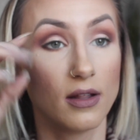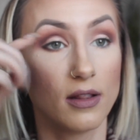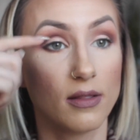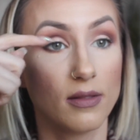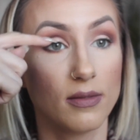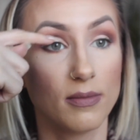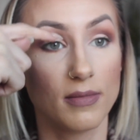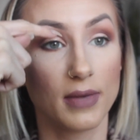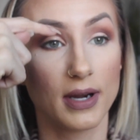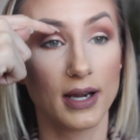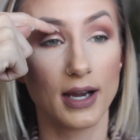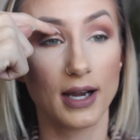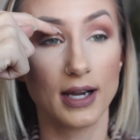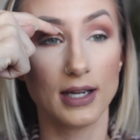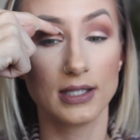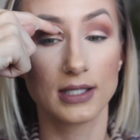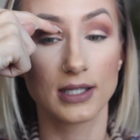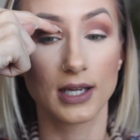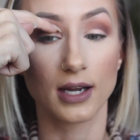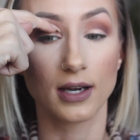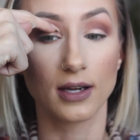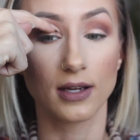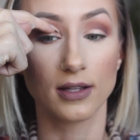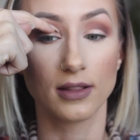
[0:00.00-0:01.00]
My eyes
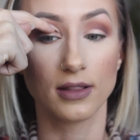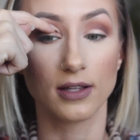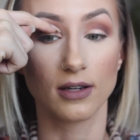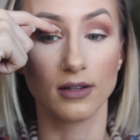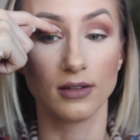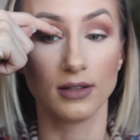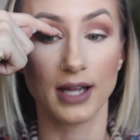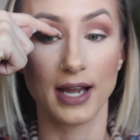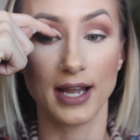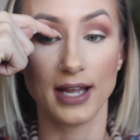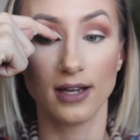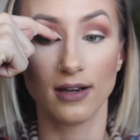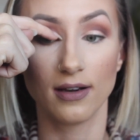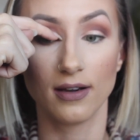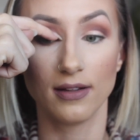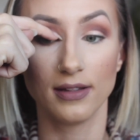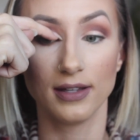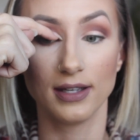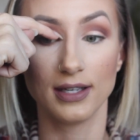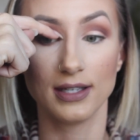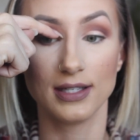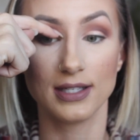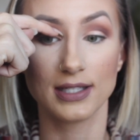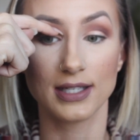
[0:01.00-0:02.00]
kind of, they're light on
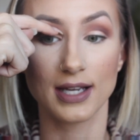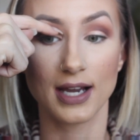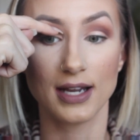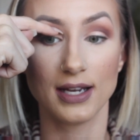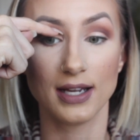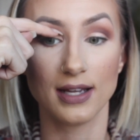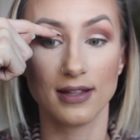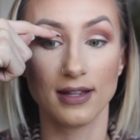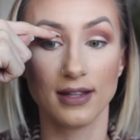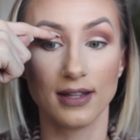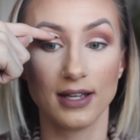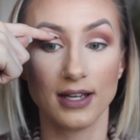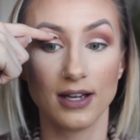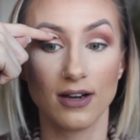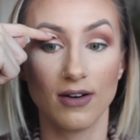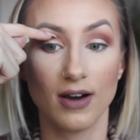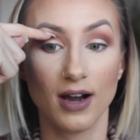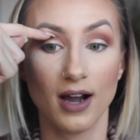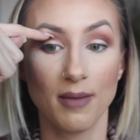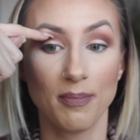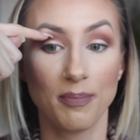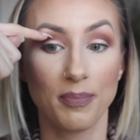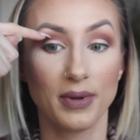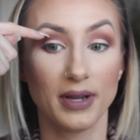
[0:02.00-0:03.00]
the inside, and then they go
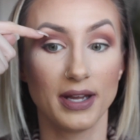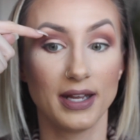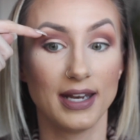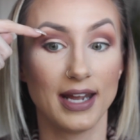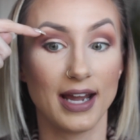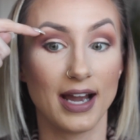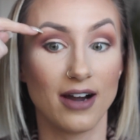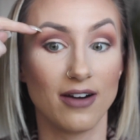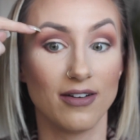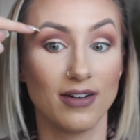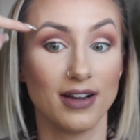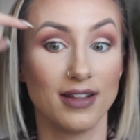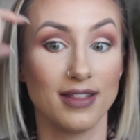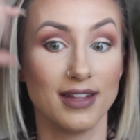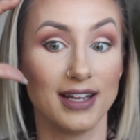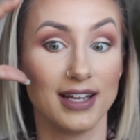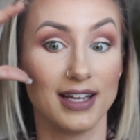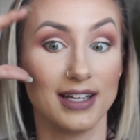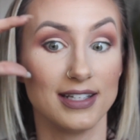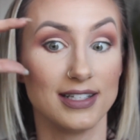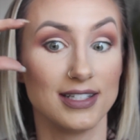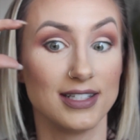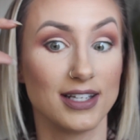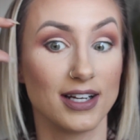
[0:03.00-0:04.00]
up and out, and they
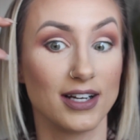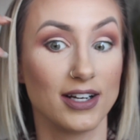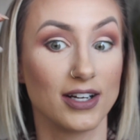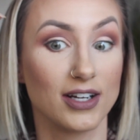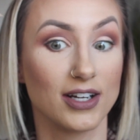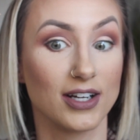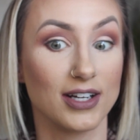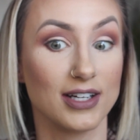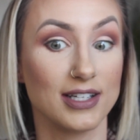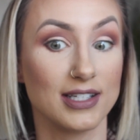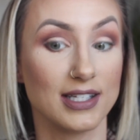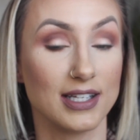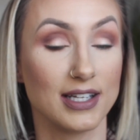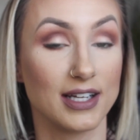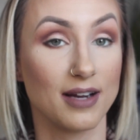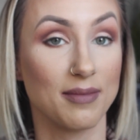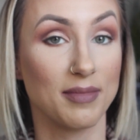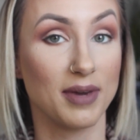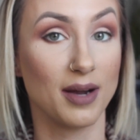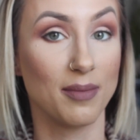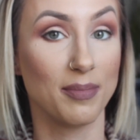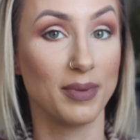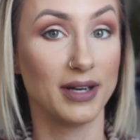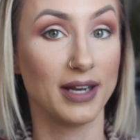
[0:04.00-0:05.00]
get darker as they
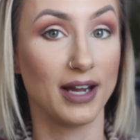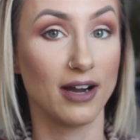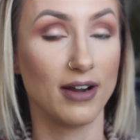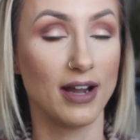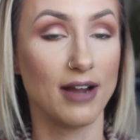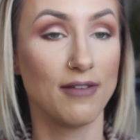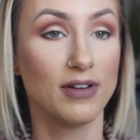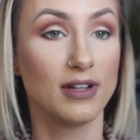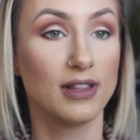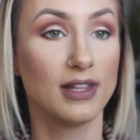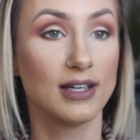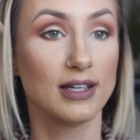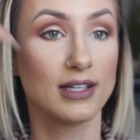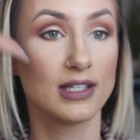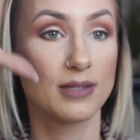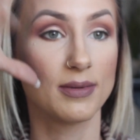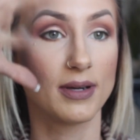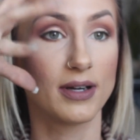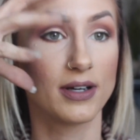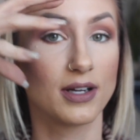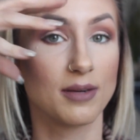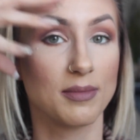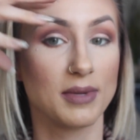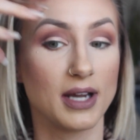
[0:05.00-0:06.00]
come up and out. Everything is
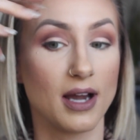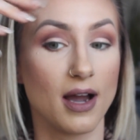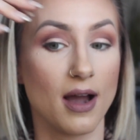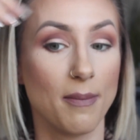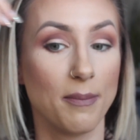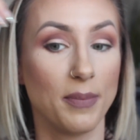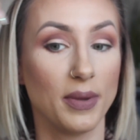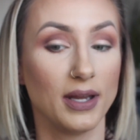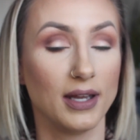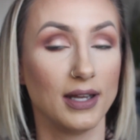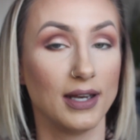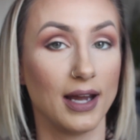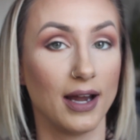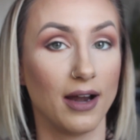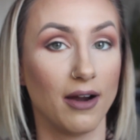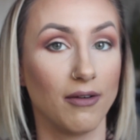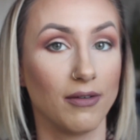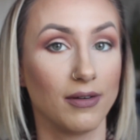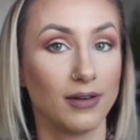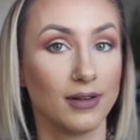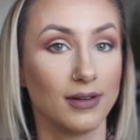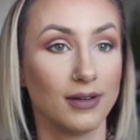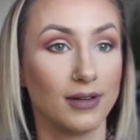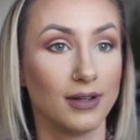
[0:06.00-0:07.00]
about coming up and
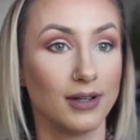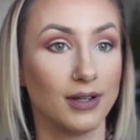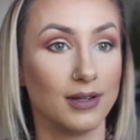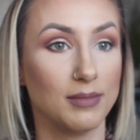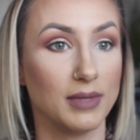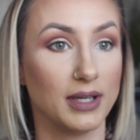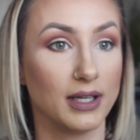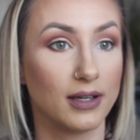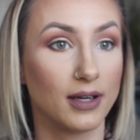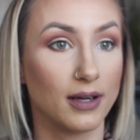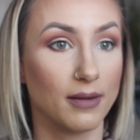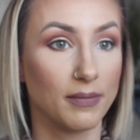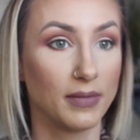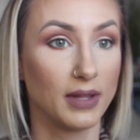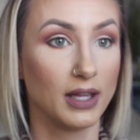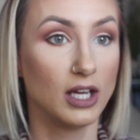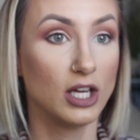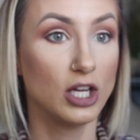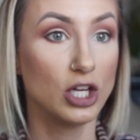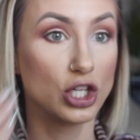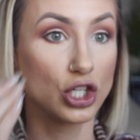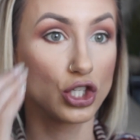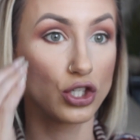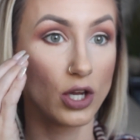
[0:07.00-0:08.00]
out in makeup.
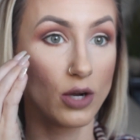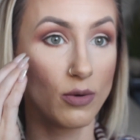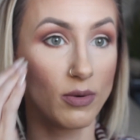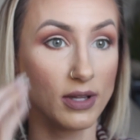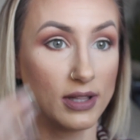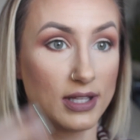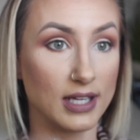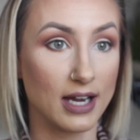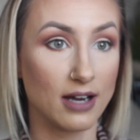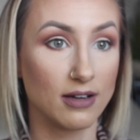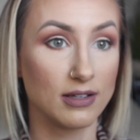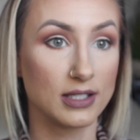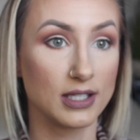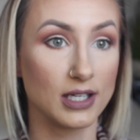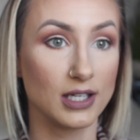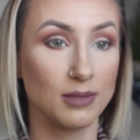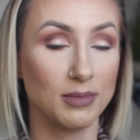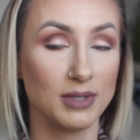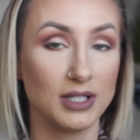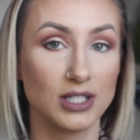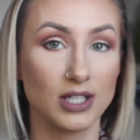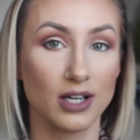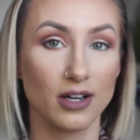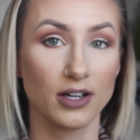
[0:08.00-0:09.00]
So I want the outside to
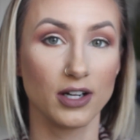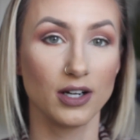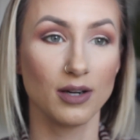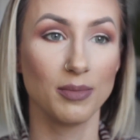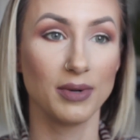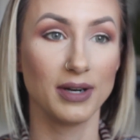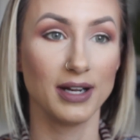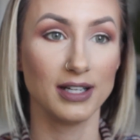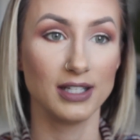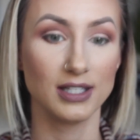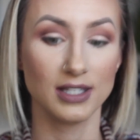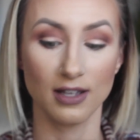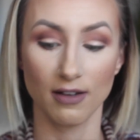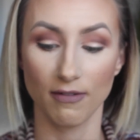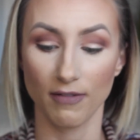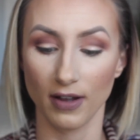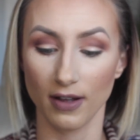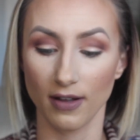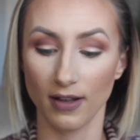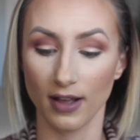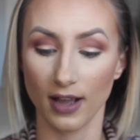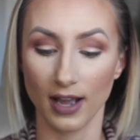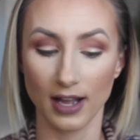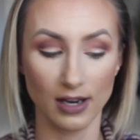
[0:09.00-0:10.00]
be darker, but I
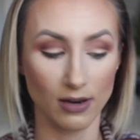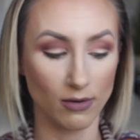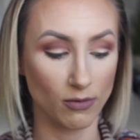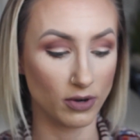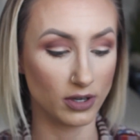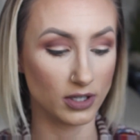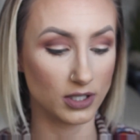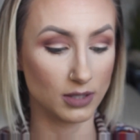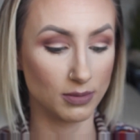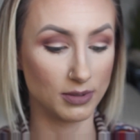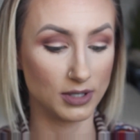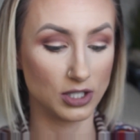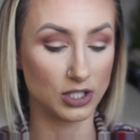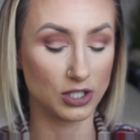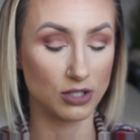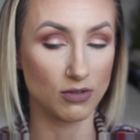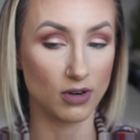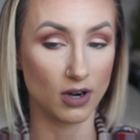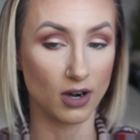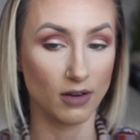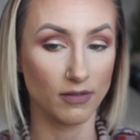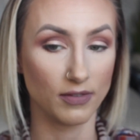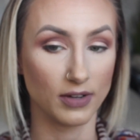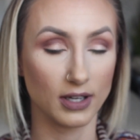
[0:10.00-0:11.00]
didn't want it to be too
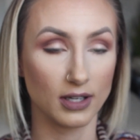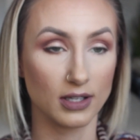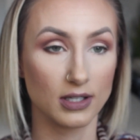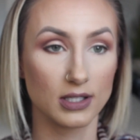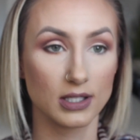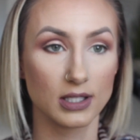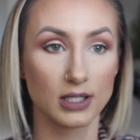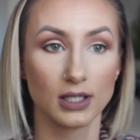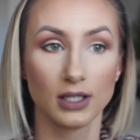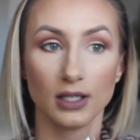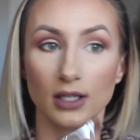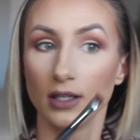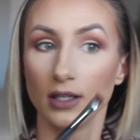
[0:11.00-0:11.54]
obvious.